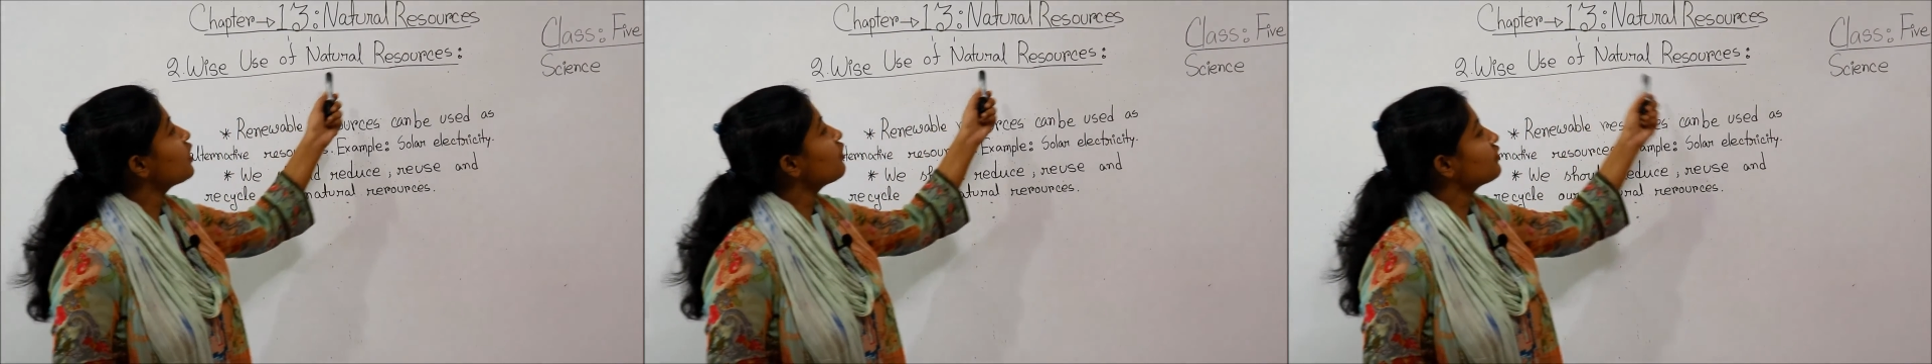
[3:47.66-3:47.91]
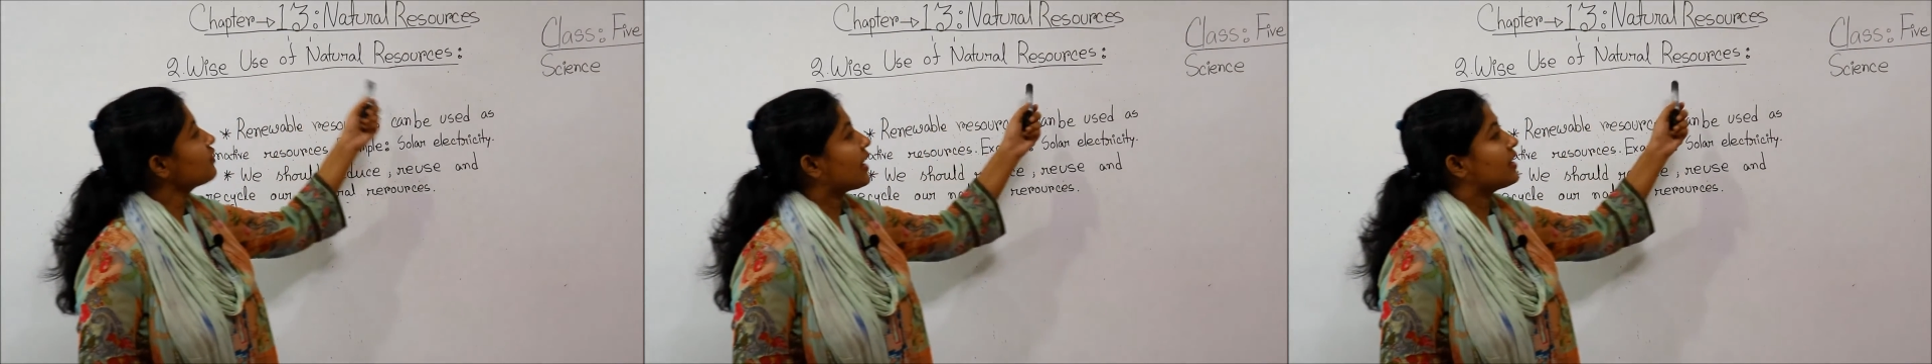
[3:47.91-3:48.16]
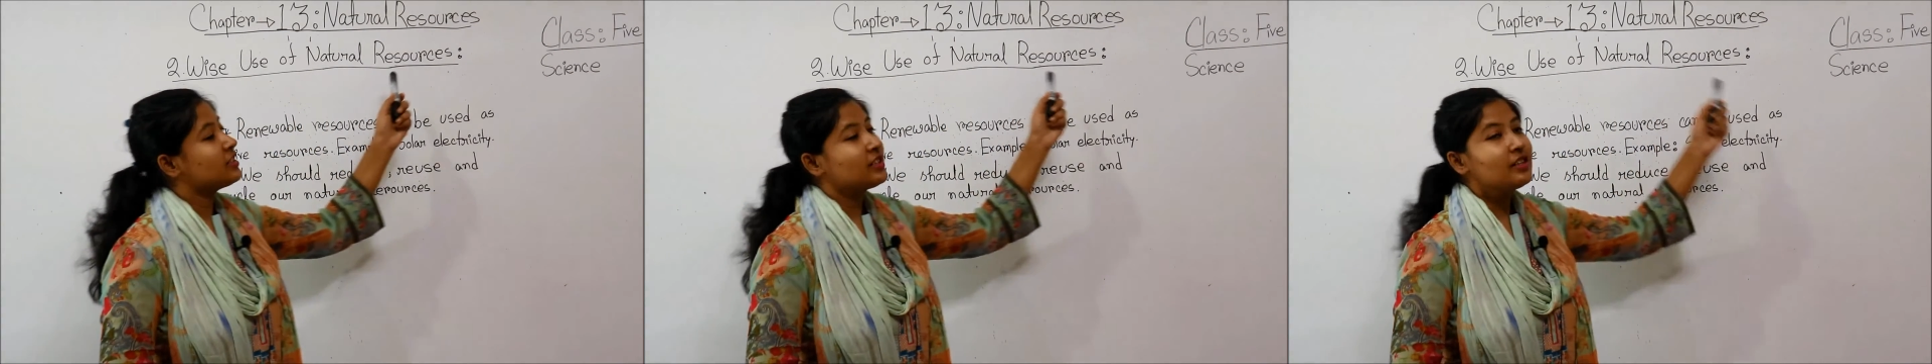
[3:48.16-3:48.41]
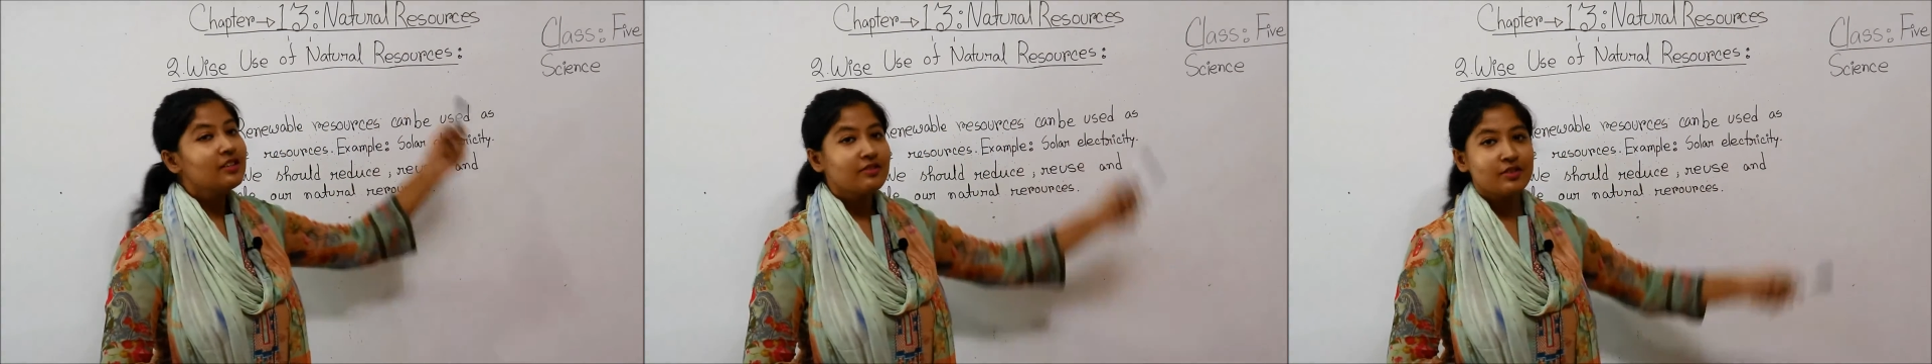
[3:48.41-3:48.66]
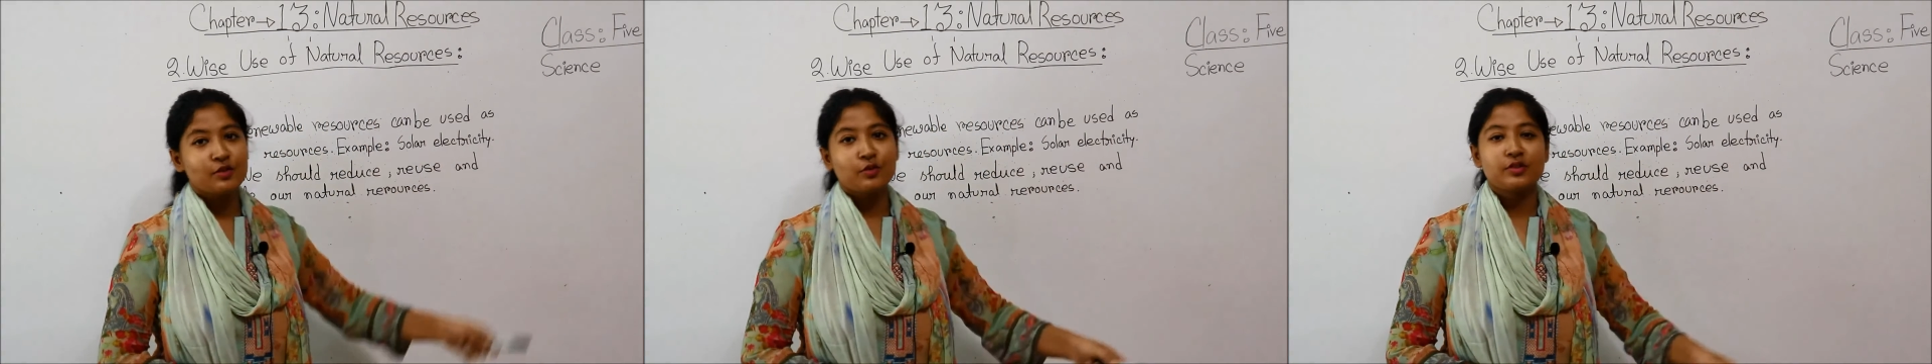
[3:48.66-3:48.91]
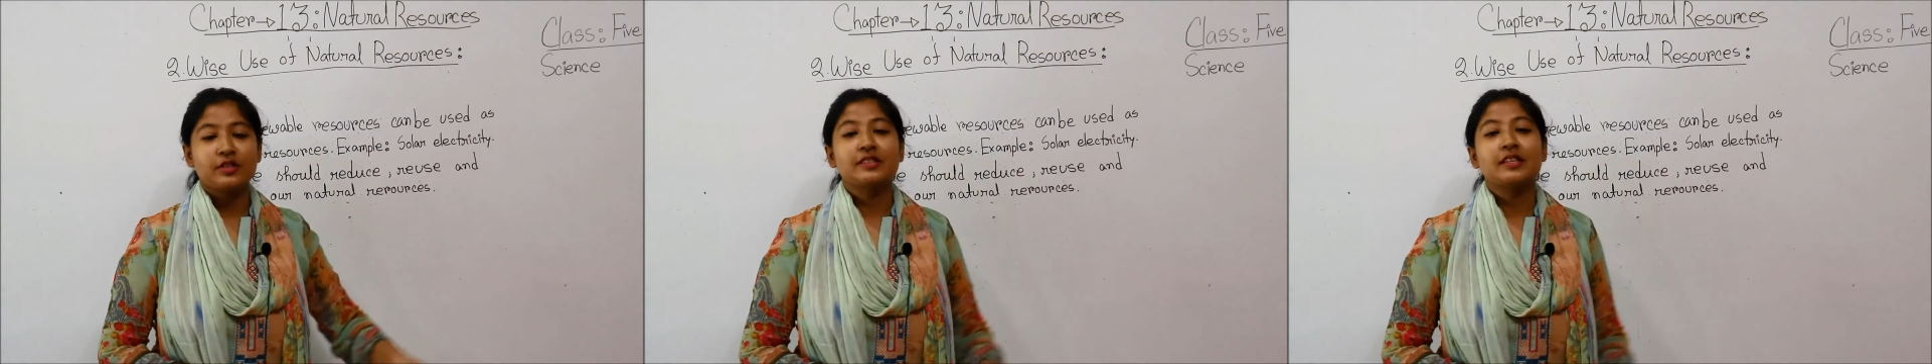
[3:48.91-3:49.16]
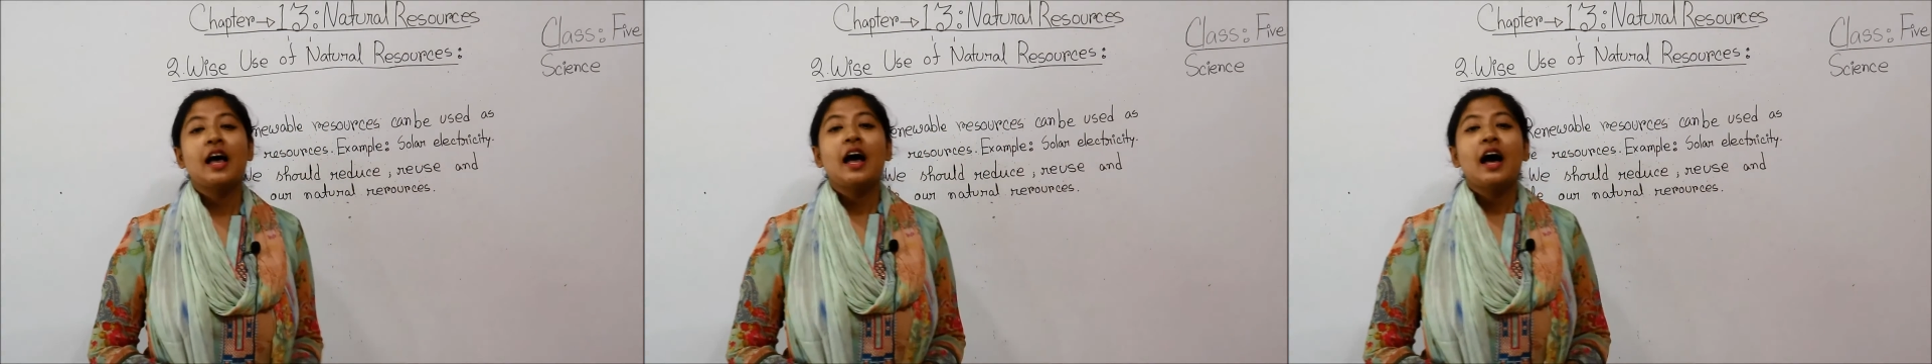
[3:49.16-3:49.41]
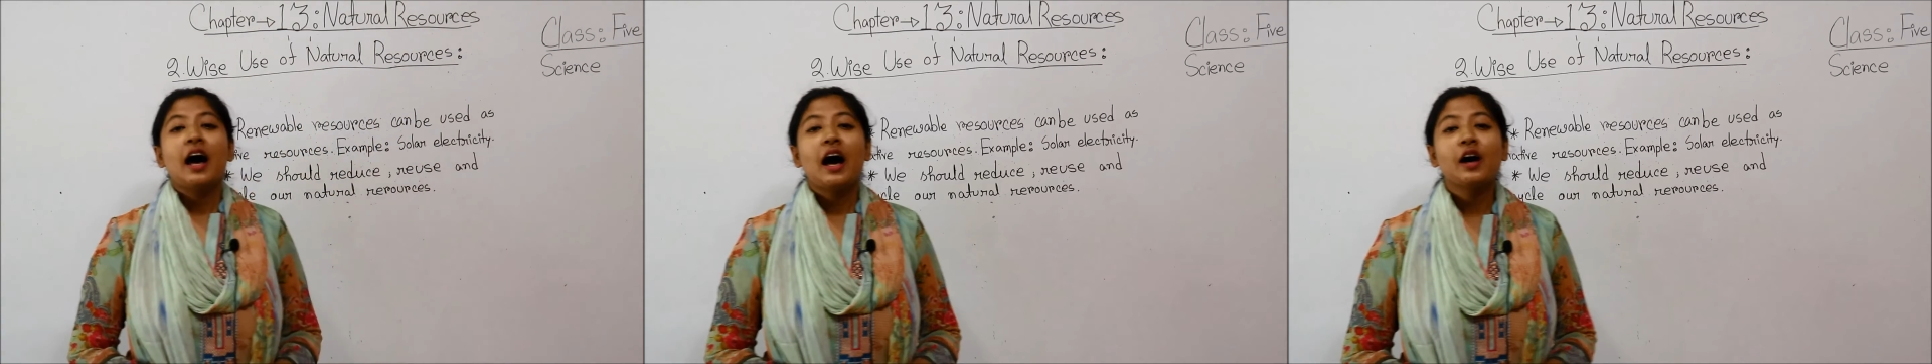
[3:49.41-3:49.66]
of natural resources.
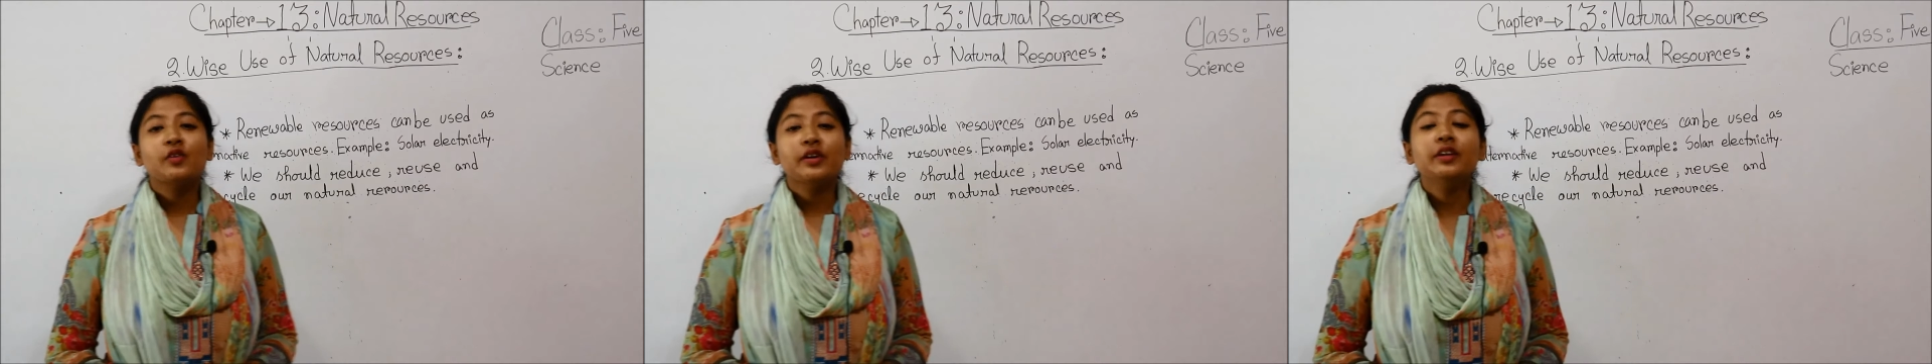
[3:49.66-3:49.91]
How